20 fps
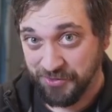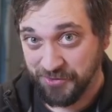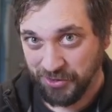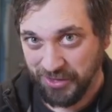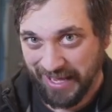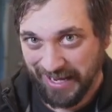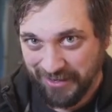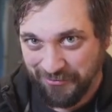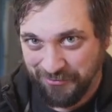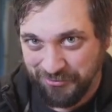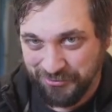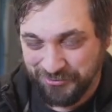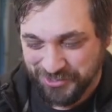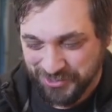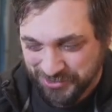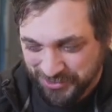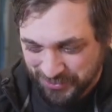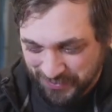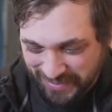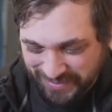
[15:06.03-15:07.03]
the life
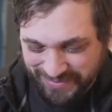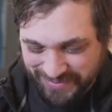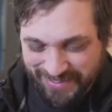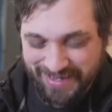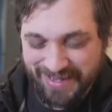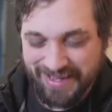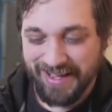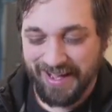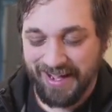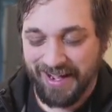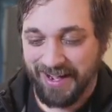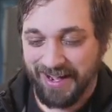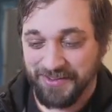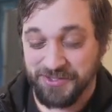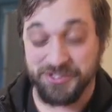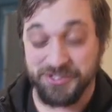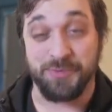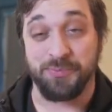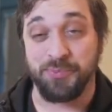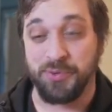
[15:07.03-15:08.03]
to do it.
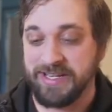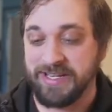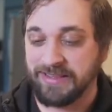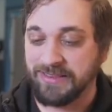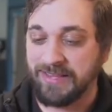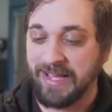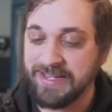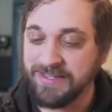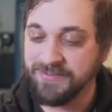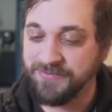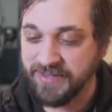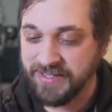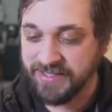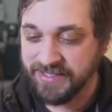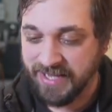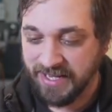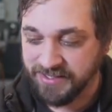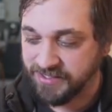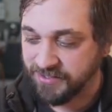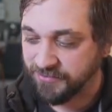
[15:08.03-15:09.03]
This is a pretty
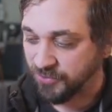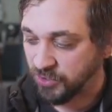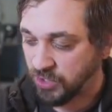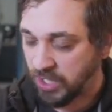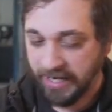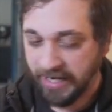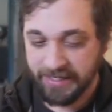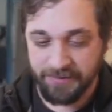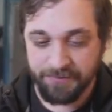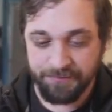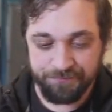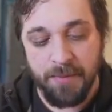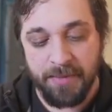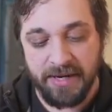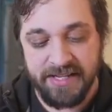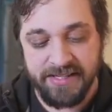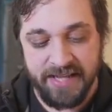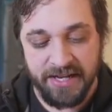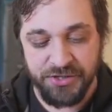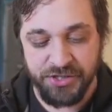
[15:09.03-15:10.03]
life-intensive line,
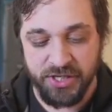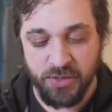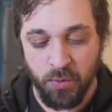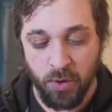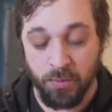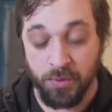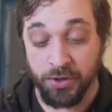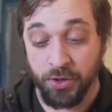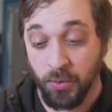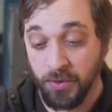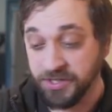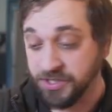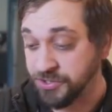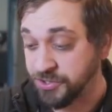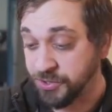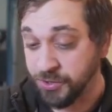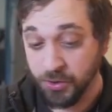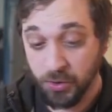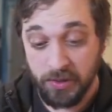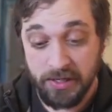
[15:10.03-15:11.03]
but essentially what we're going to
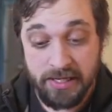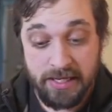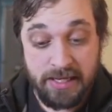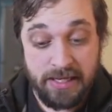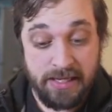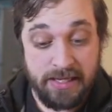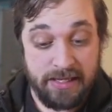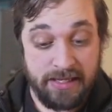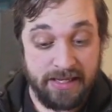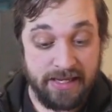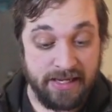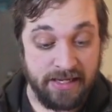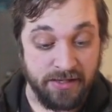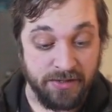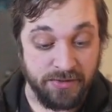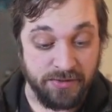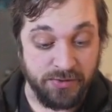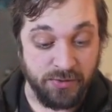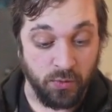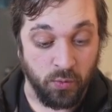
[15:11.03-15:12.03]
do
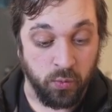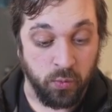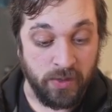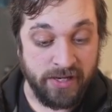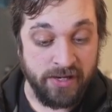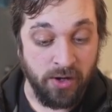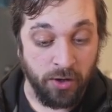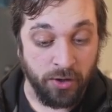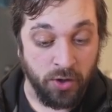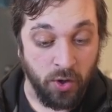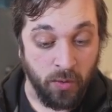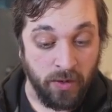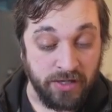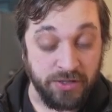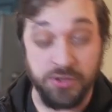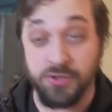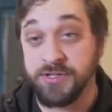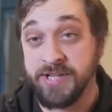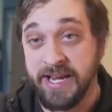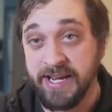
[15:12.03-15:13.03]
is we are
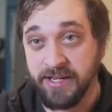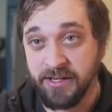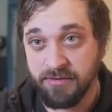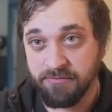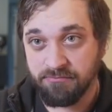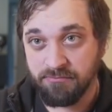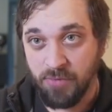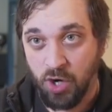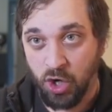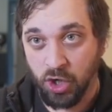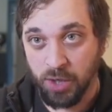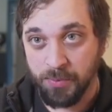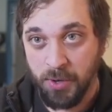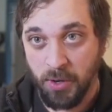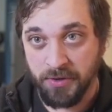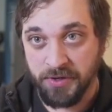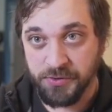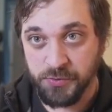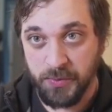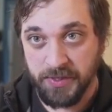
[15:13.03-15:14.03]
going to take our
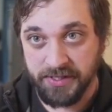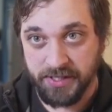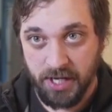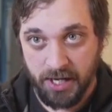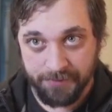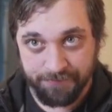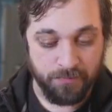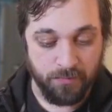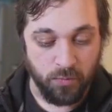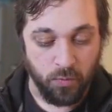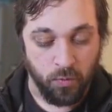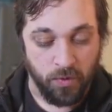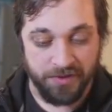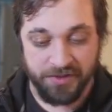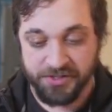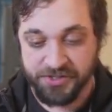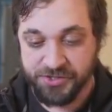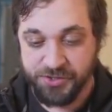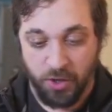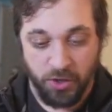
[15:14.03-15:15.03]
opponent's win con. What
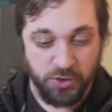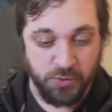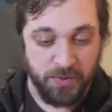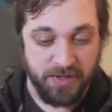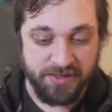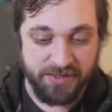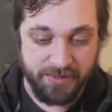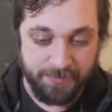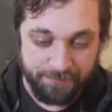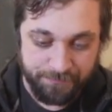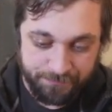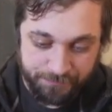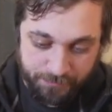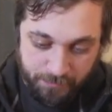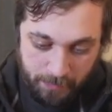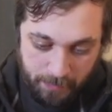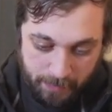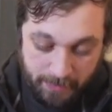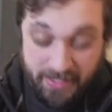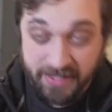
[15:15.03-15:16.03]
this starts with
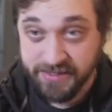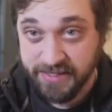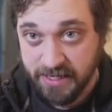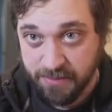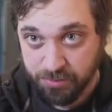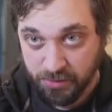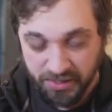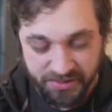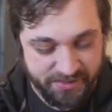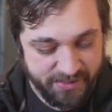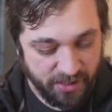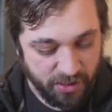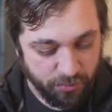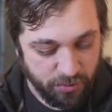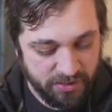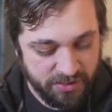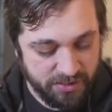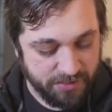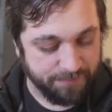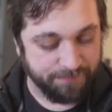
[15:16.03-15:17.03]
is a Blood Celebrant,